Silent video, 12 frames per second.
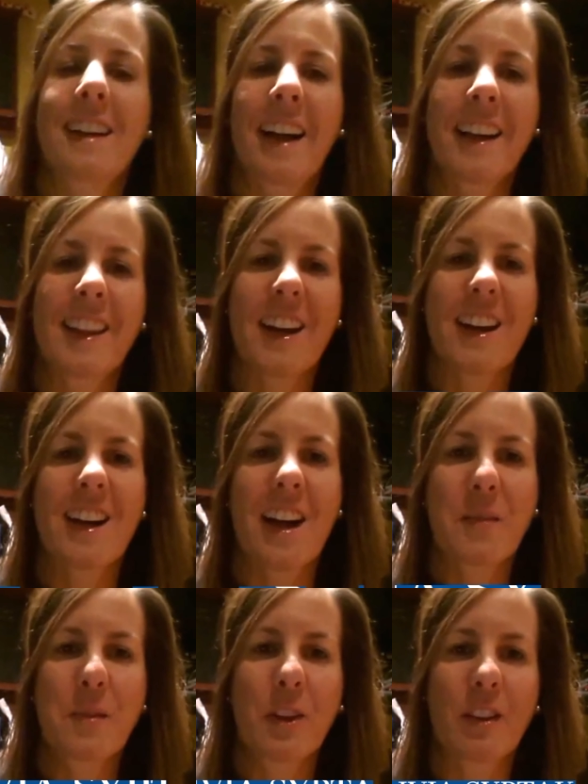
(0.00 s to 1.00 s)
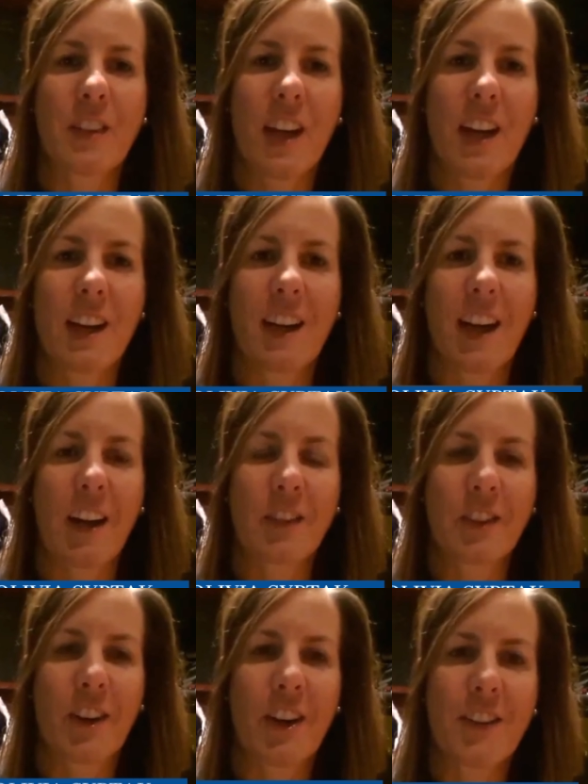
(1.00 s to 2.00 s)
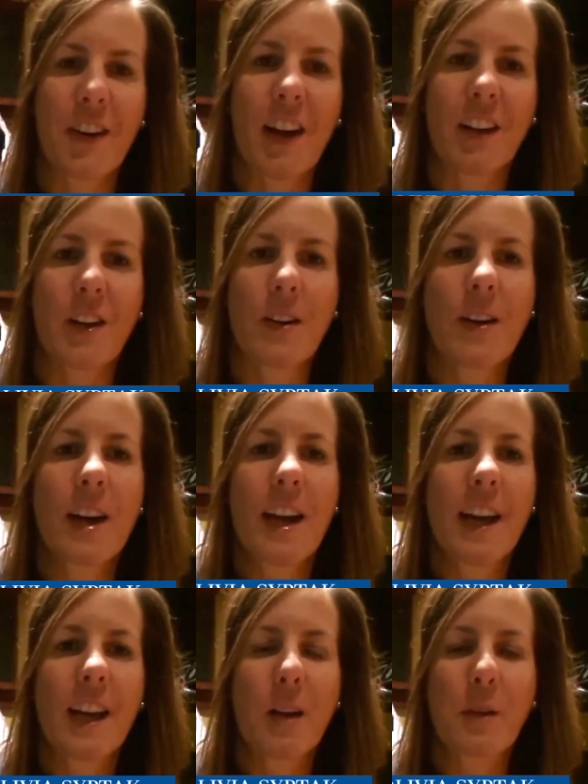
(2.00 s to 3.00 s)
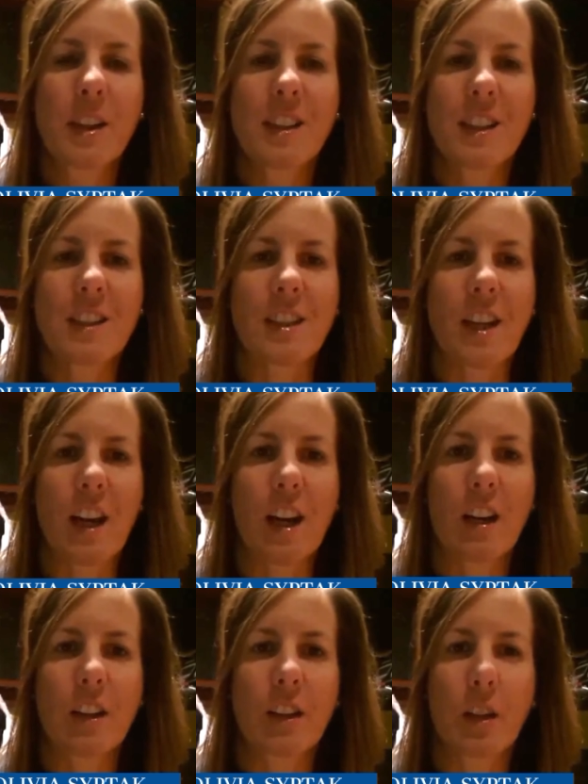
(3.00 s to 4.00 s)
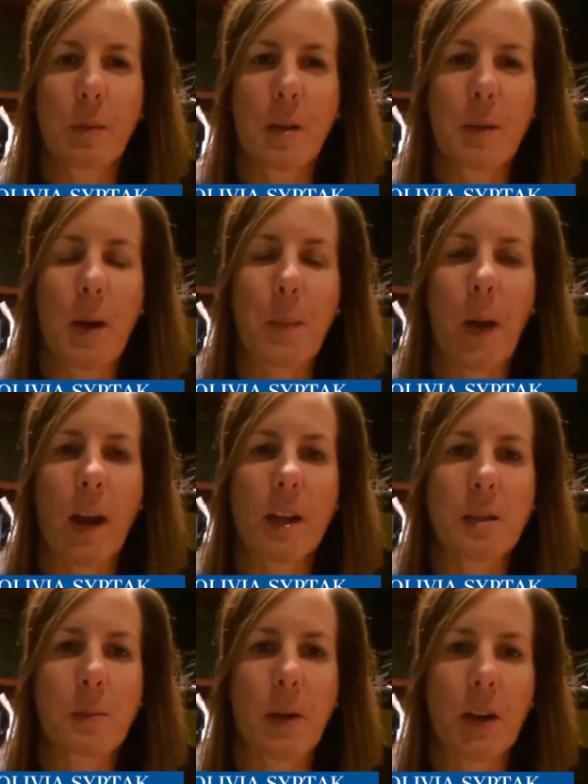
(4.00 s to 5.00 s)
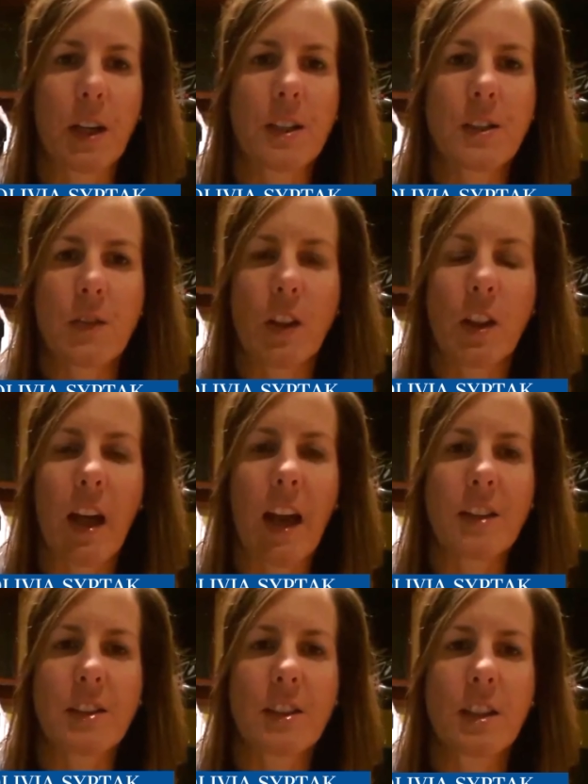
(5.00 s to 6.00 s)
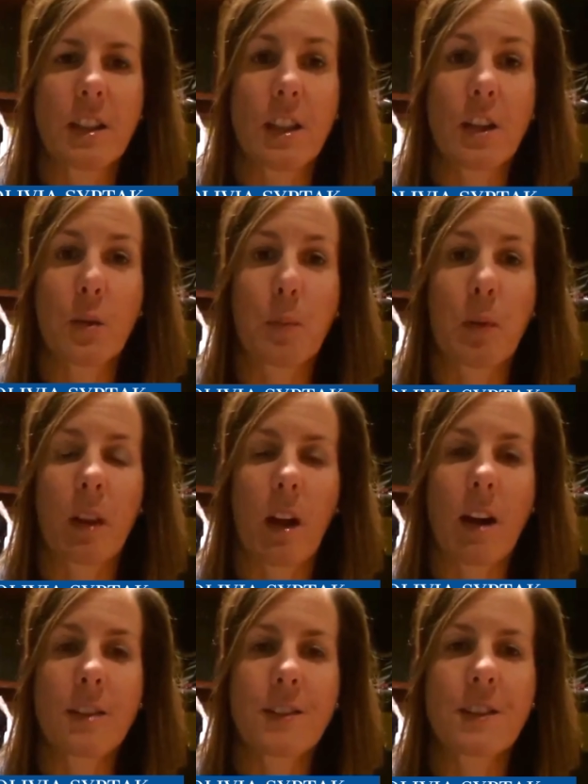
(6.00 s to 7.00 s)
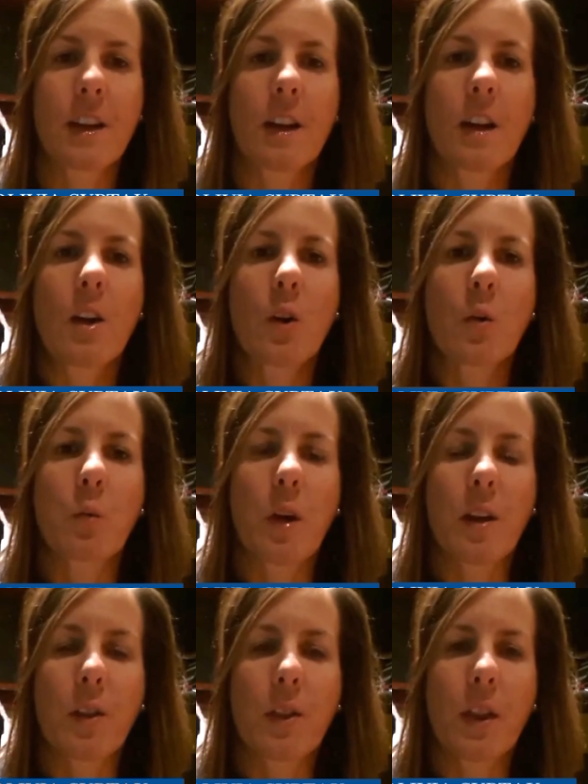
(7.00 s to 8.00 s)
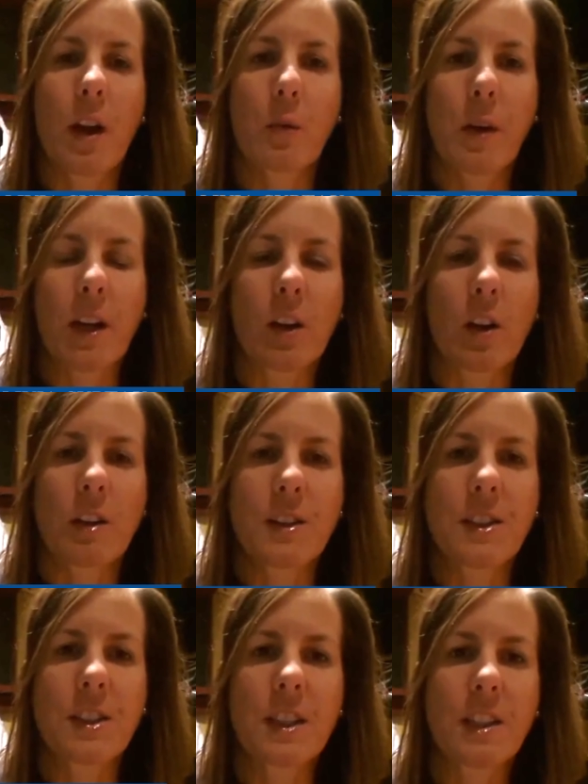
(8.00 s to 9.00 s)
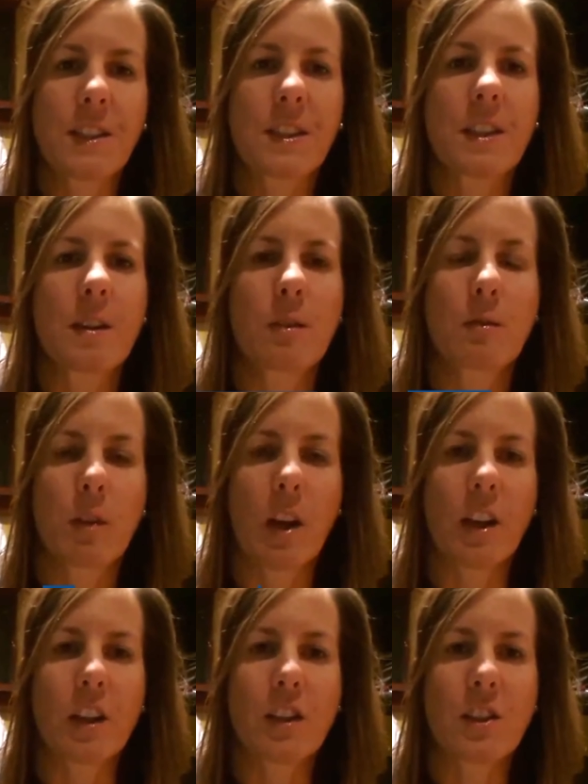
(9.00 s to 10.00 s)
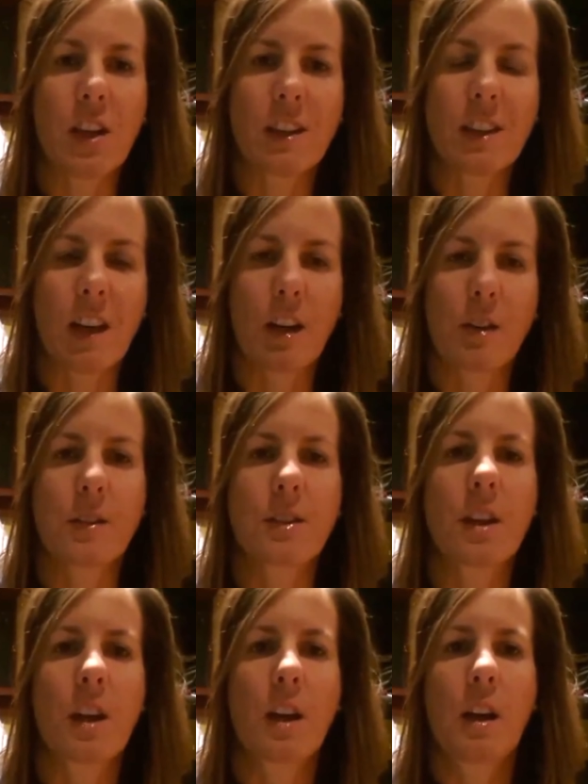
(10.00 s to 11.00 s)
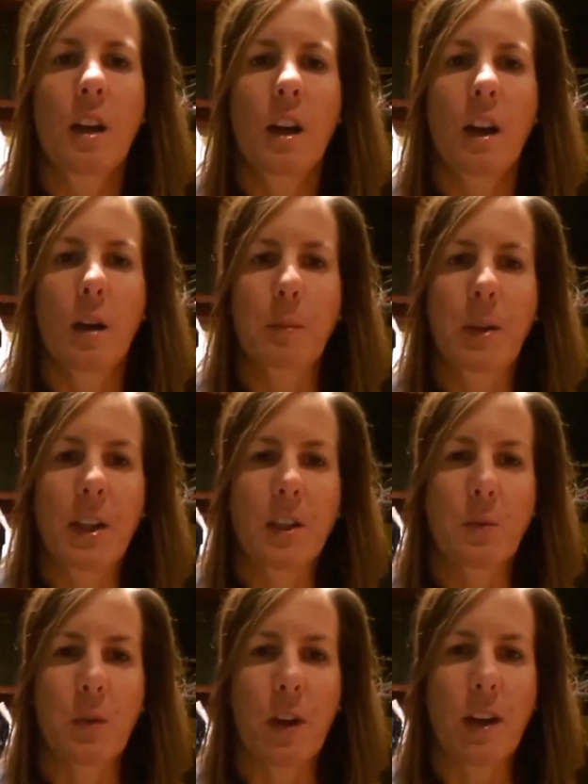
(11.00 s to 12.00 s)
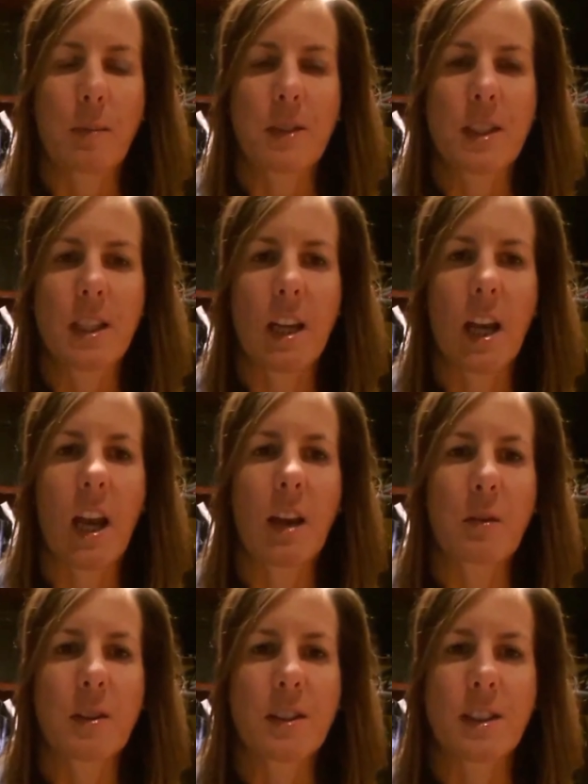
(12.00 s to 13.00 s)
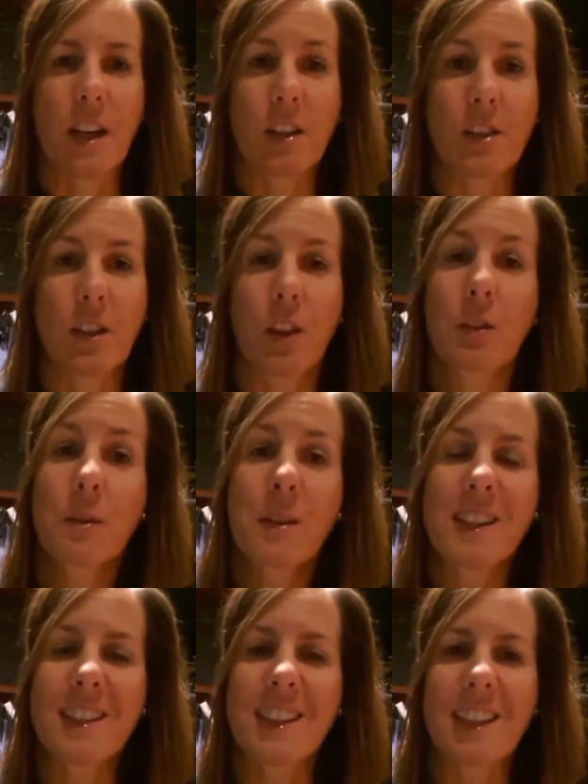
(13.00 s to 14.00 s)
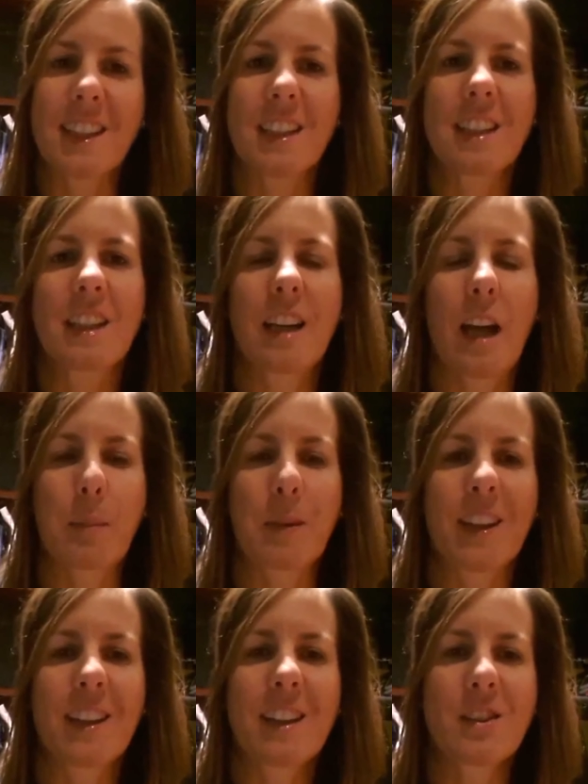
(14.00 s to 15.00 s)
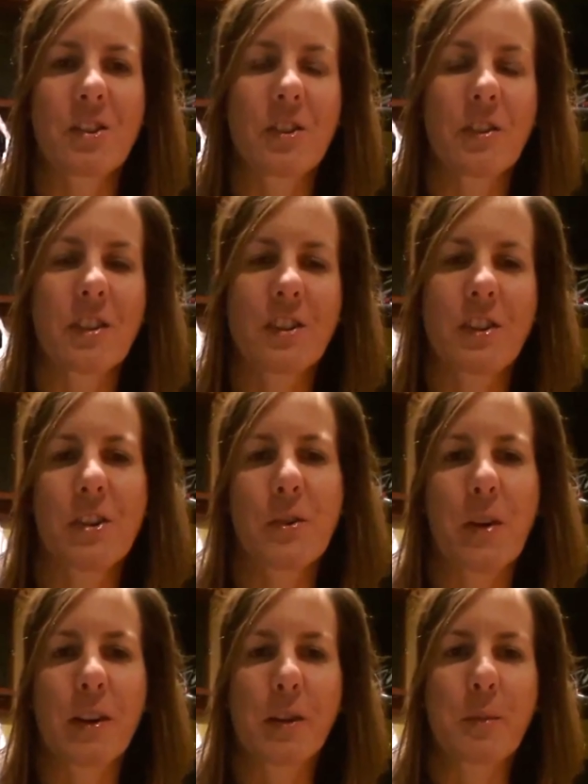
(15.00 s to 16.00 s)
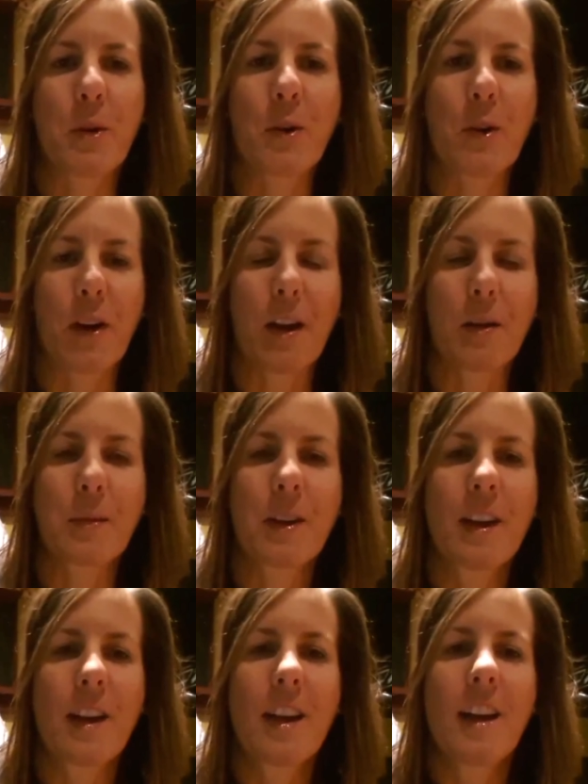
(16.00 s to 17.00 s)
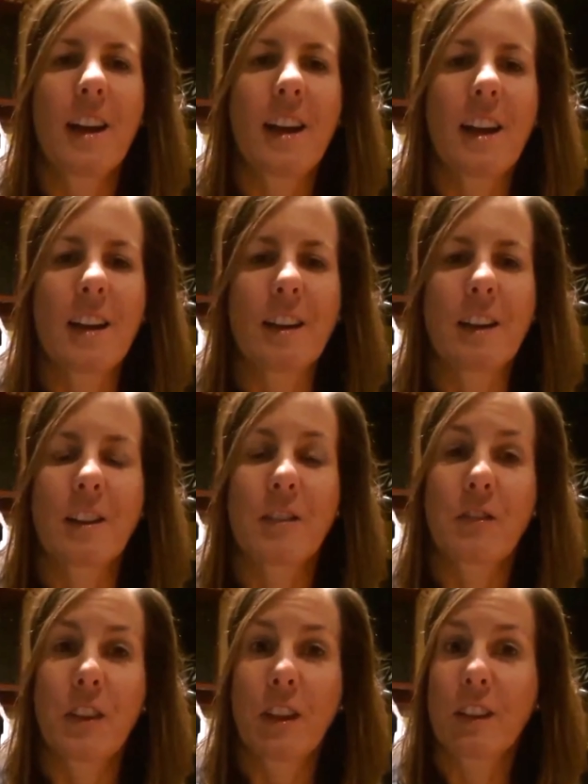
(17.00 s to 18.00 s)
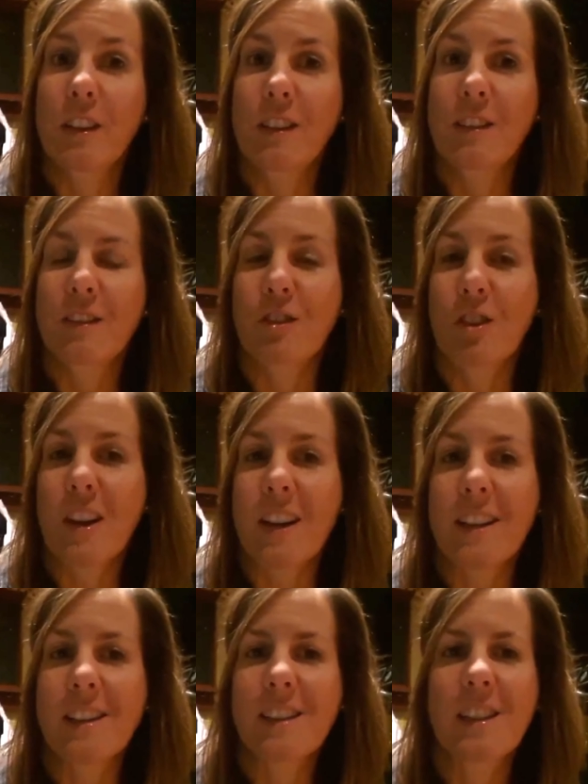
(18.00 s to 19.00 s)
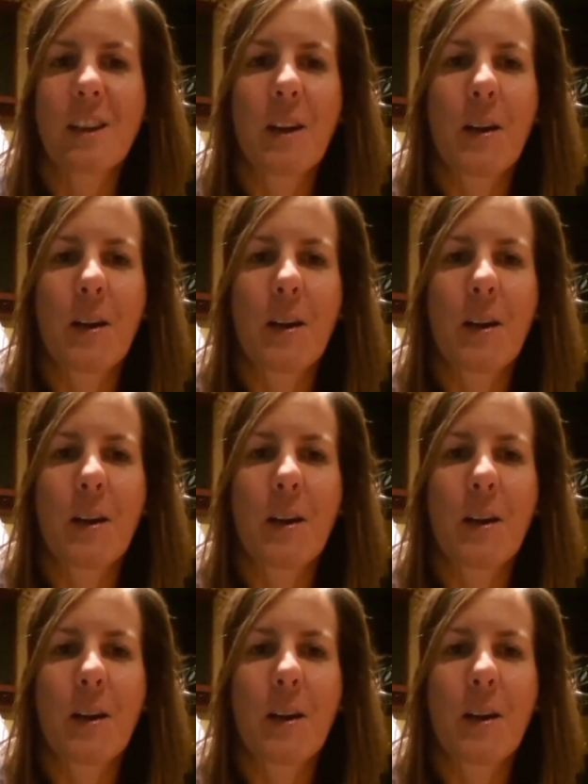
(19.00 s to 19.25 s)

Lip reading: Hi there, I'm Olivia out in Colorado, and I wanted to share a little bit about my experience over the last year plus with what I call six running shutdowns. I'm getting to where I am today, which is actually 3 weeks in, happily, to the return to running program and feeling great.